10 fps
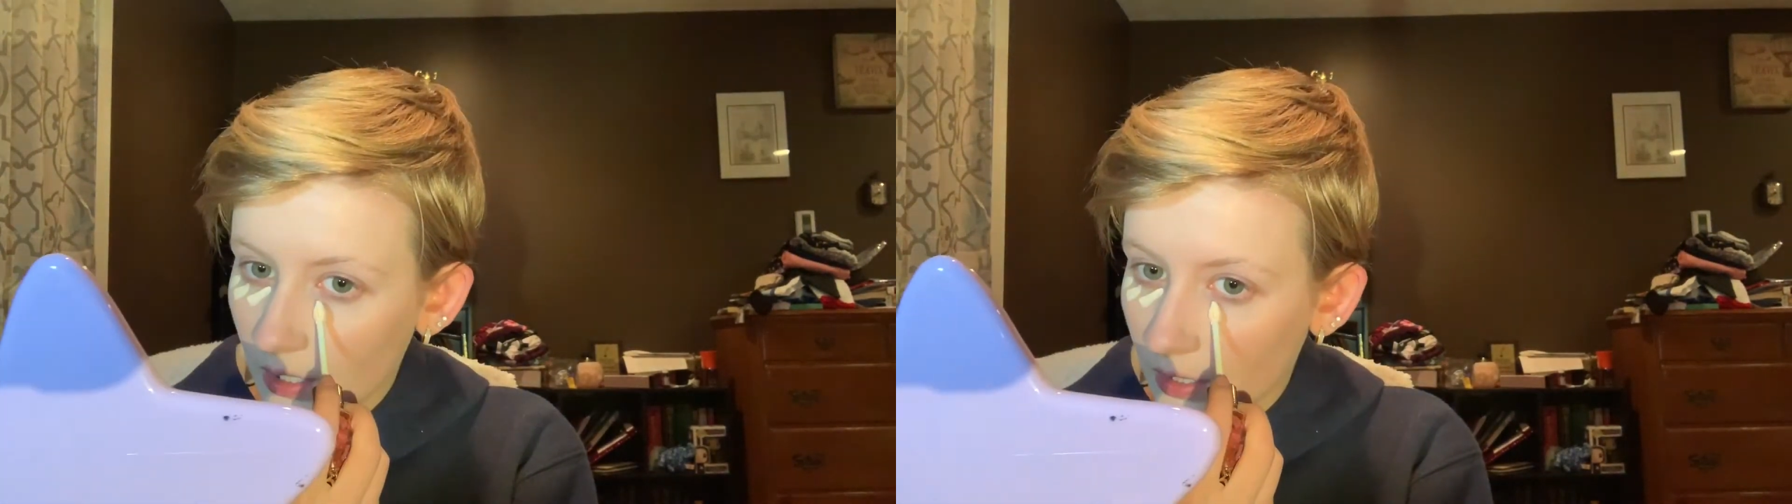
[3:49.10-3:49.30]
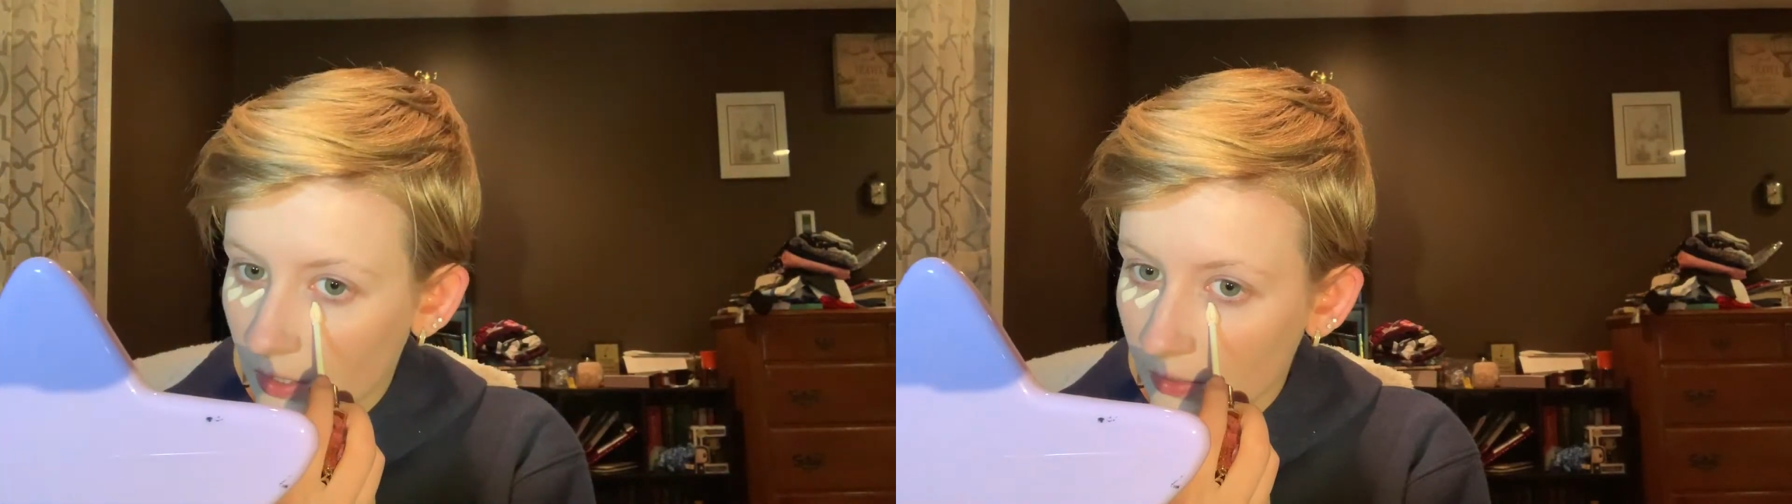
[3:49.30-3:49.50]

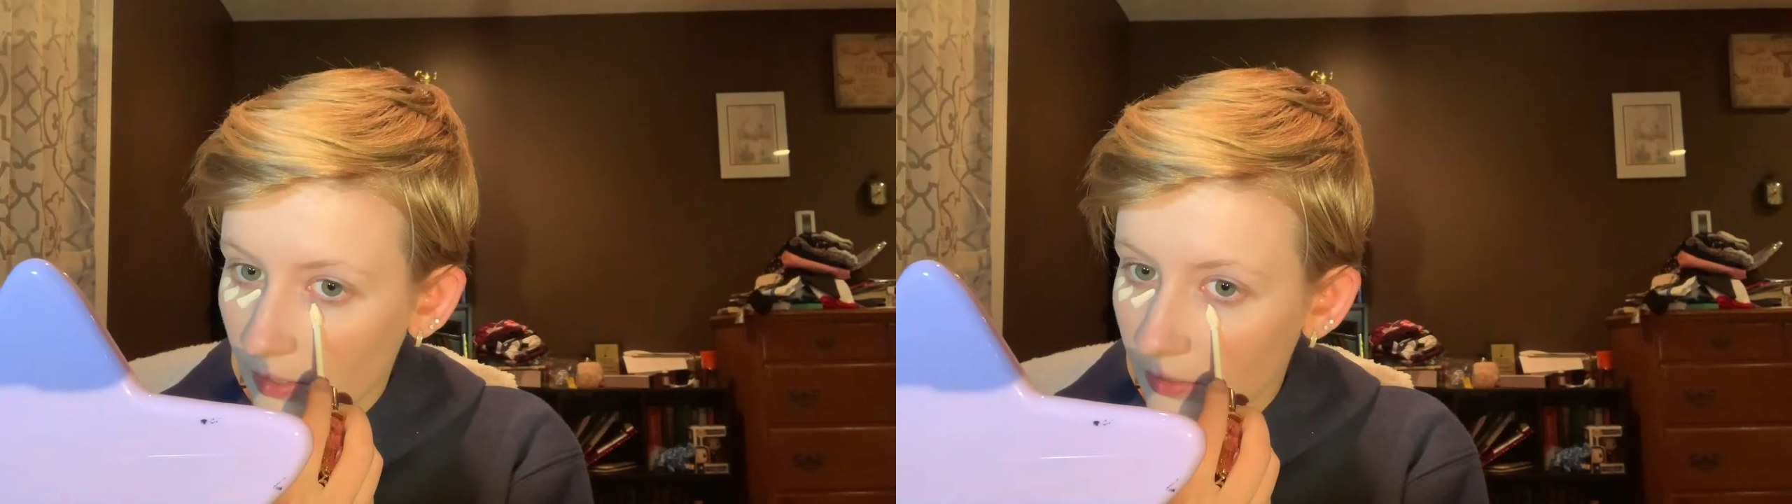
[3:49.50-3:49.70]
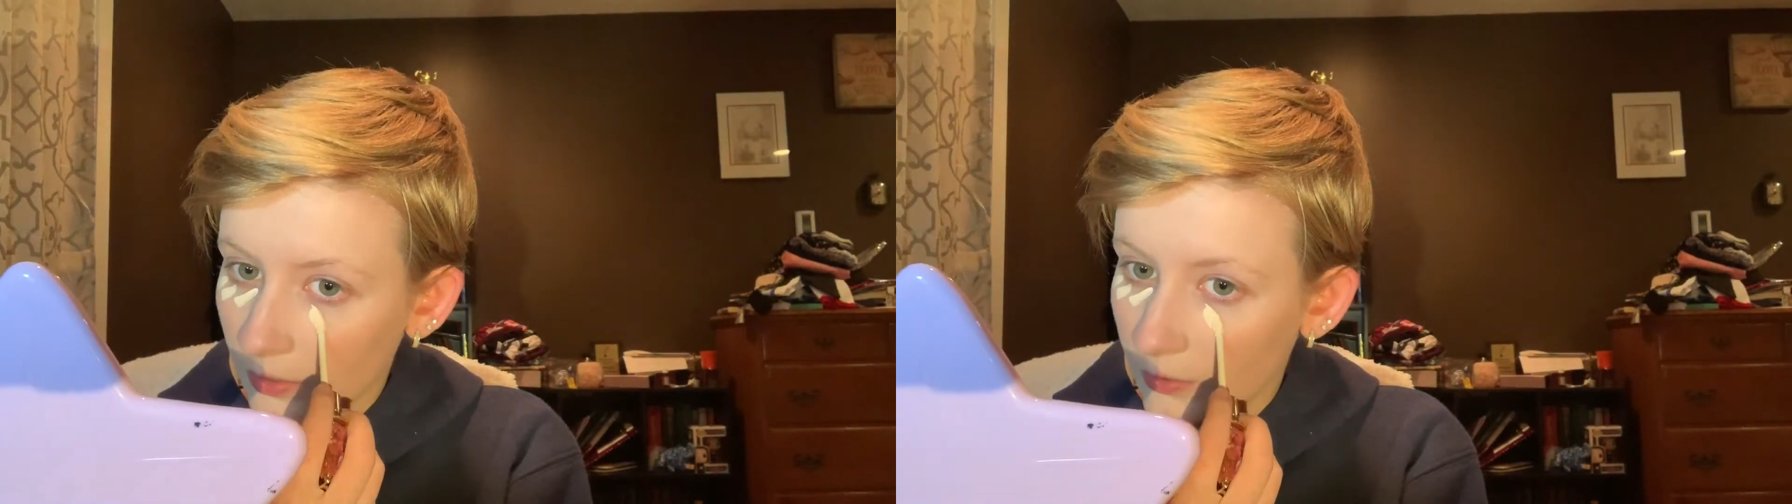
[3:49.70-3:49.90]
There's
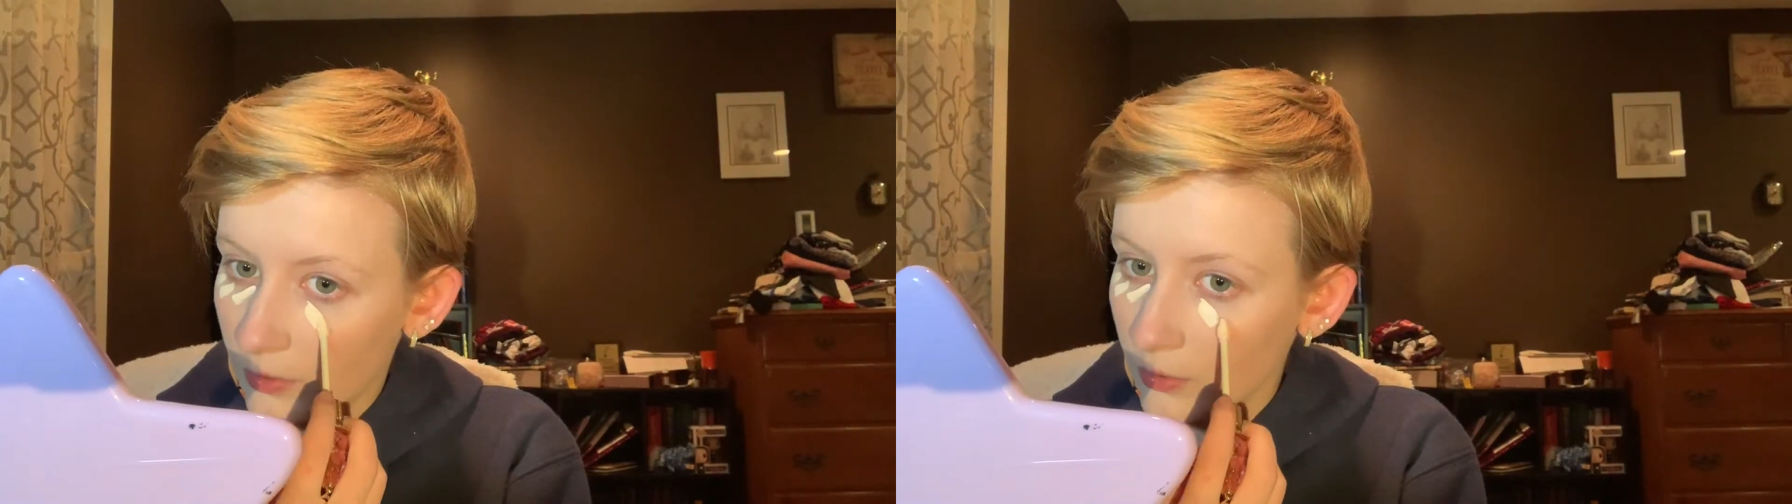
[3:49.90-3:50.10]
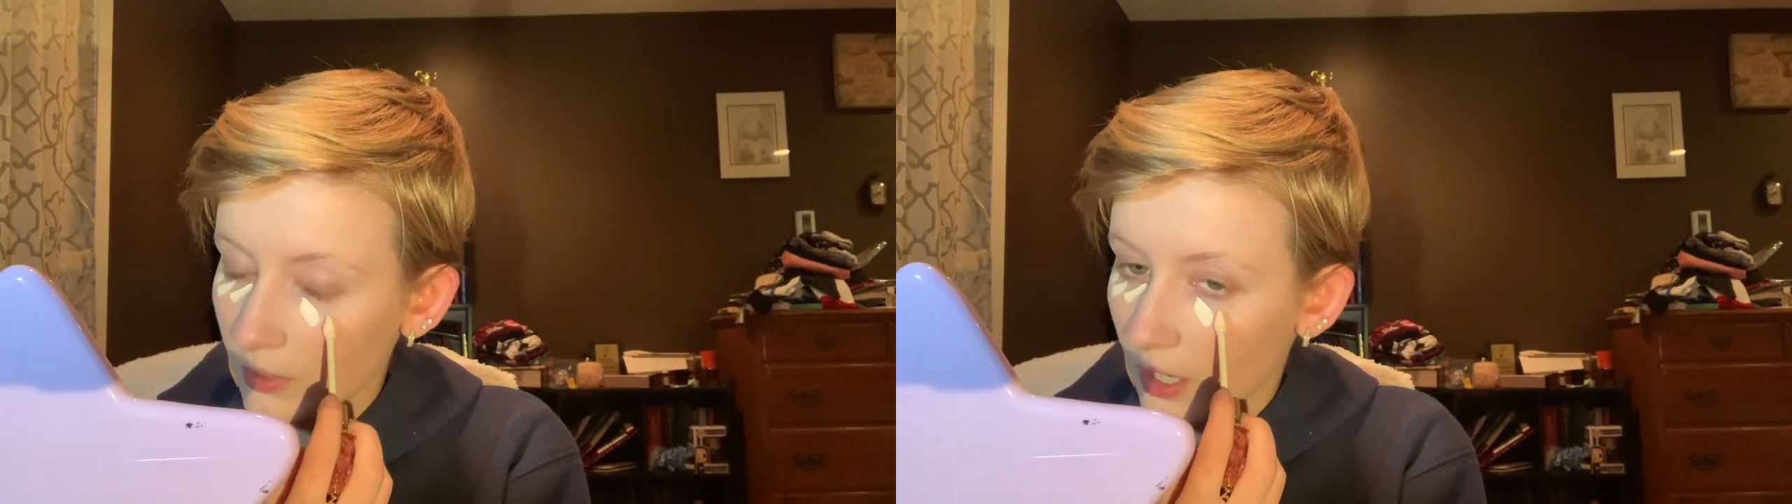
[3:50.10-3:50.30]
also
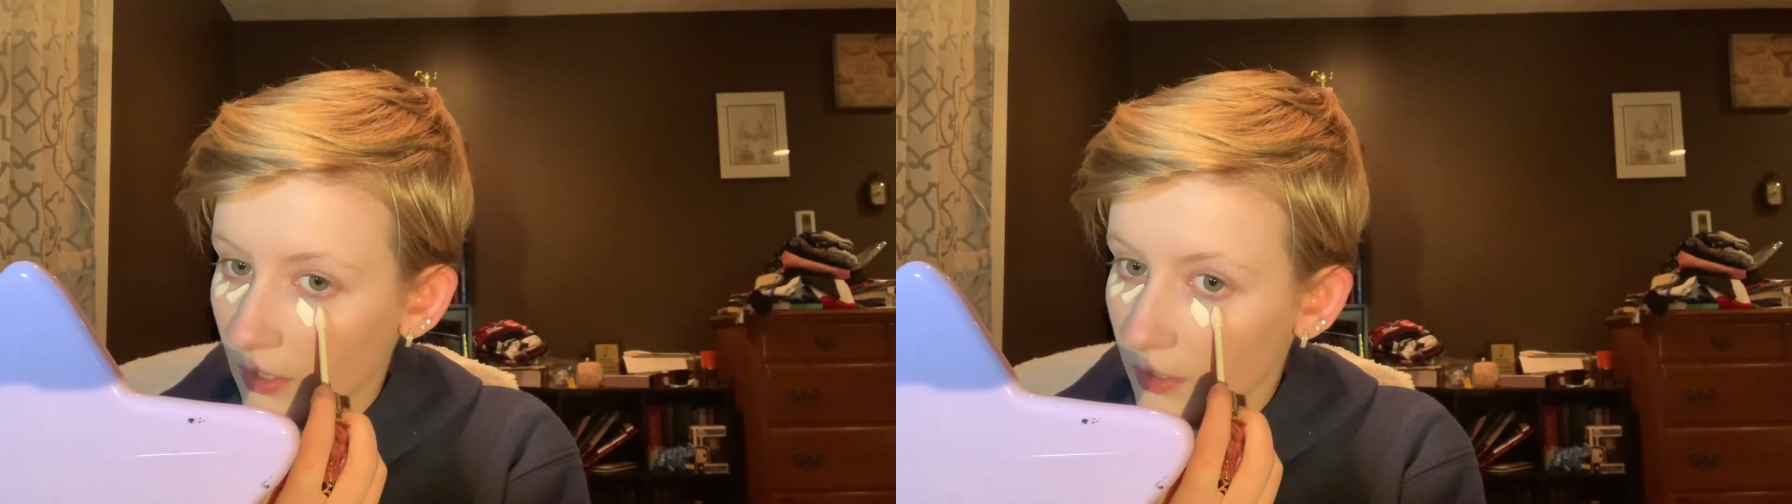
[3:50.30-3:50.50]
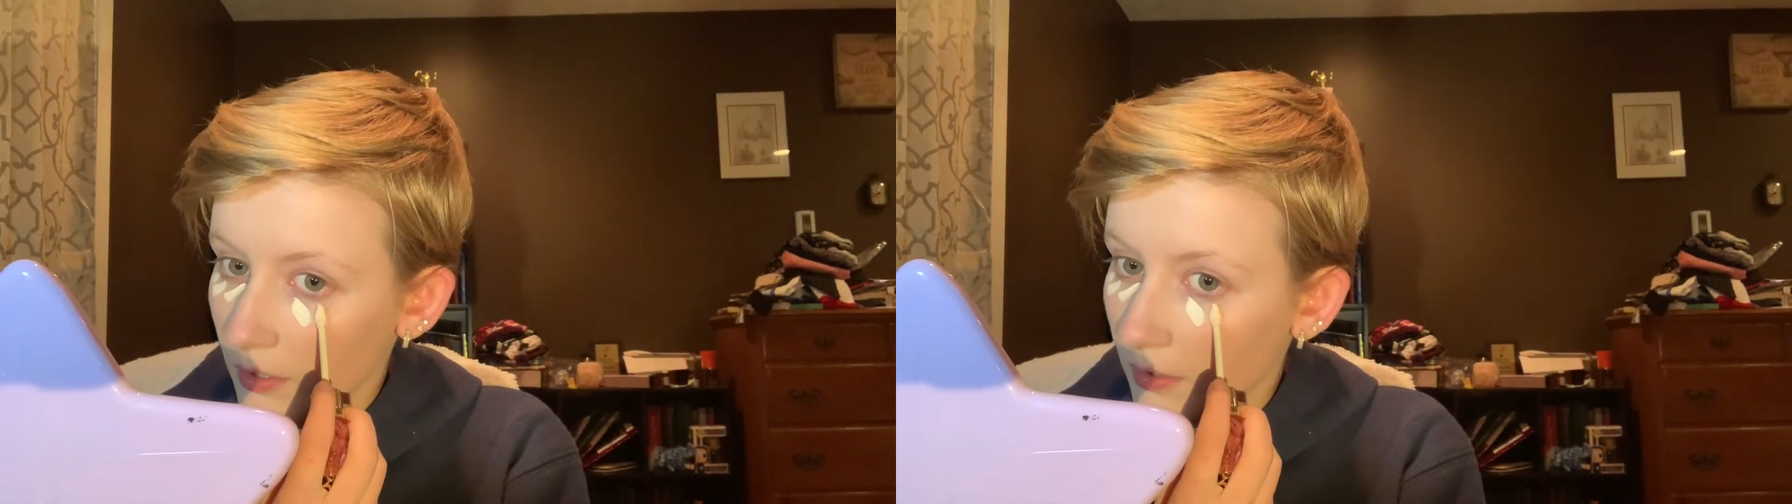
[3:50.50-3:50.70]
2
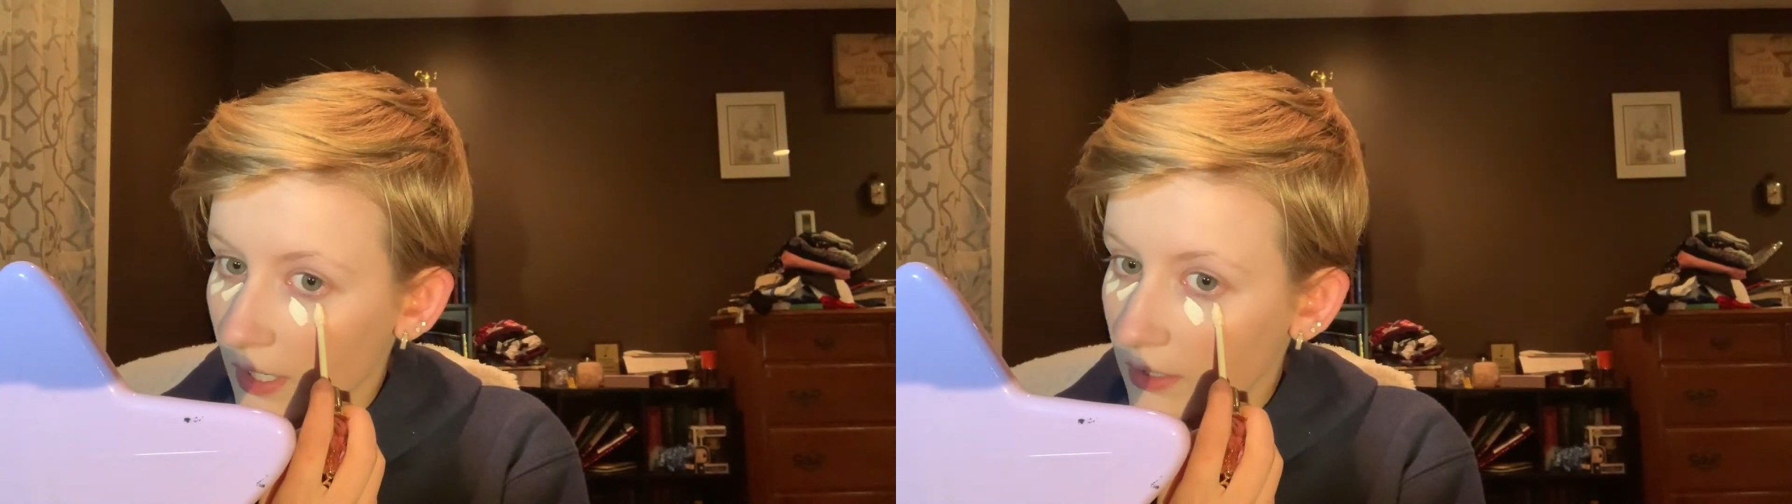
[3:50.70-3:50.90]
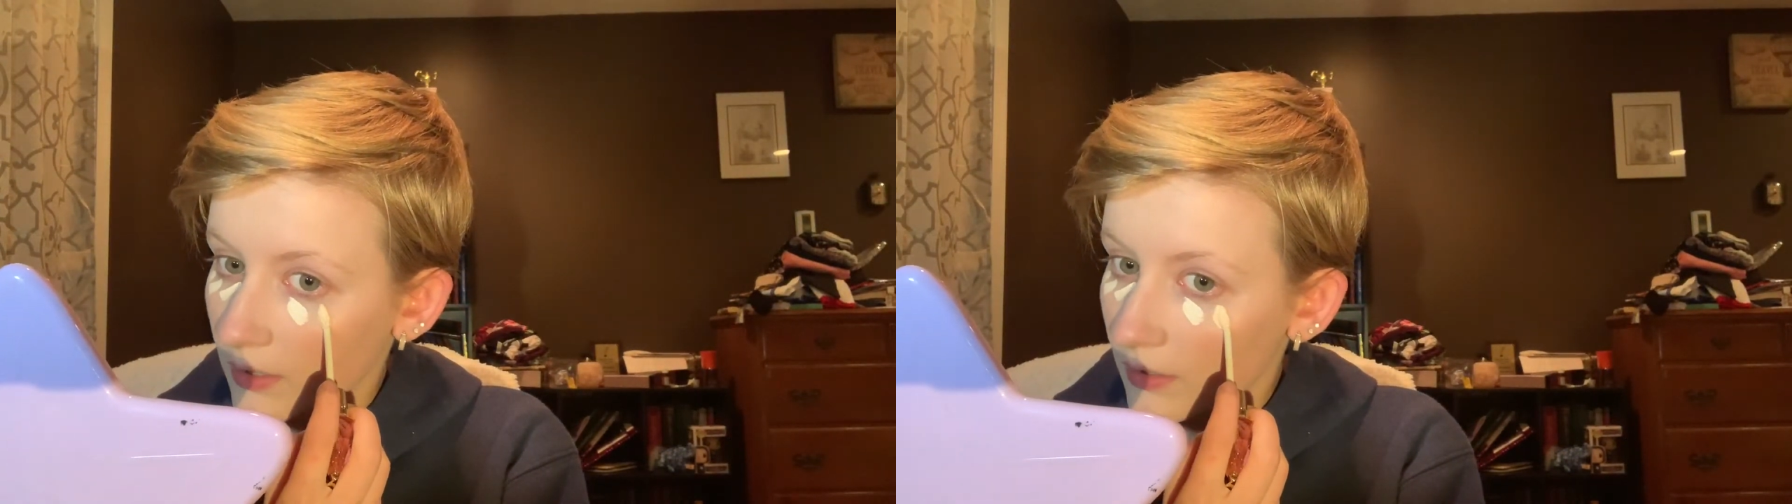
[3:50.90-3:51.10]
color
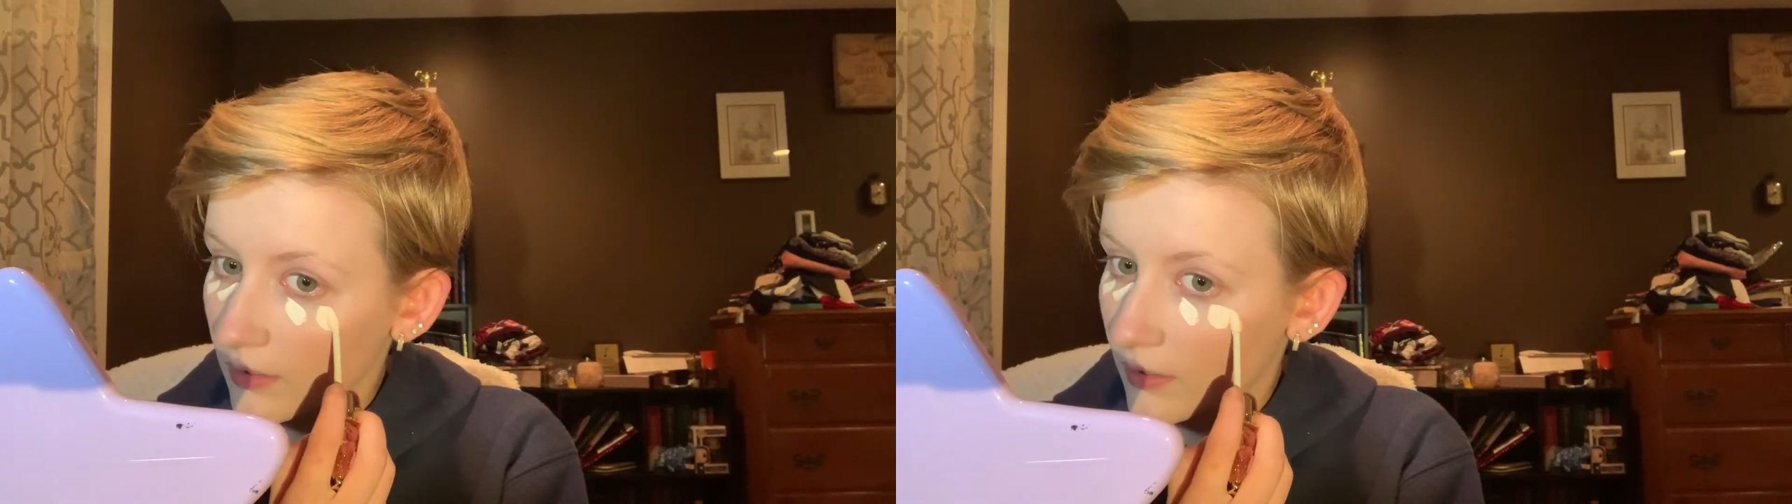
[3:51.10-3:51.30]
correctors.